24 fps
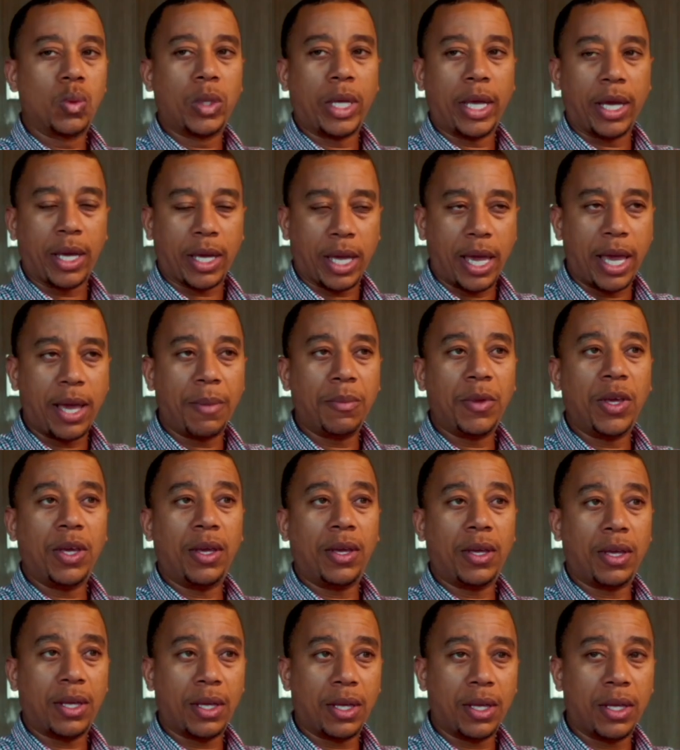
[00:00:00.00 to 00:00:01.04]
Yeah, it can be.
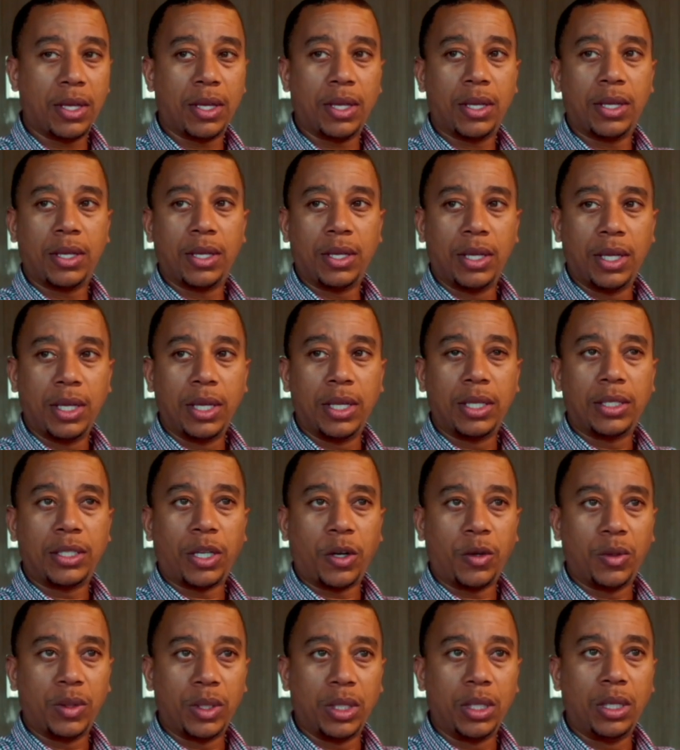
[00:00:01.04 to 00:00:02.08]

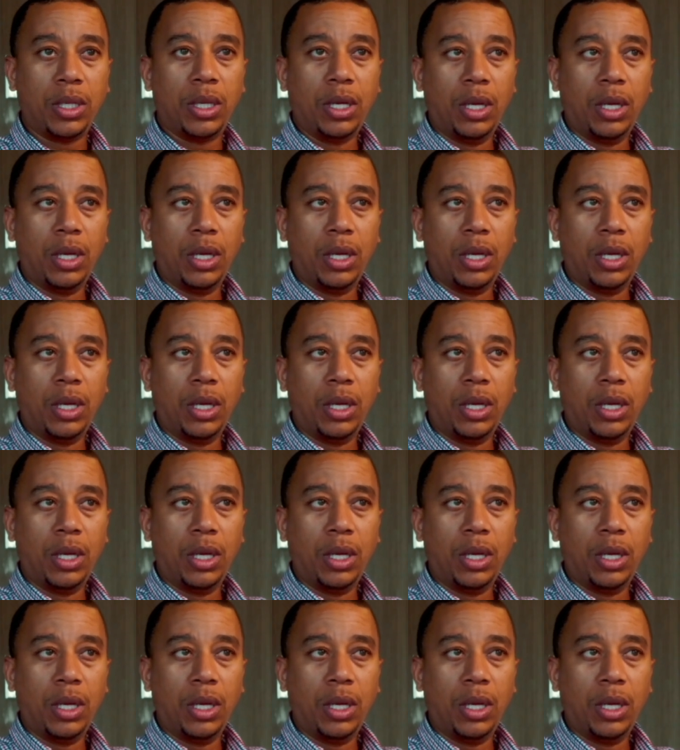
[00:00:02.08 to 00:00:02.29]
Certainly.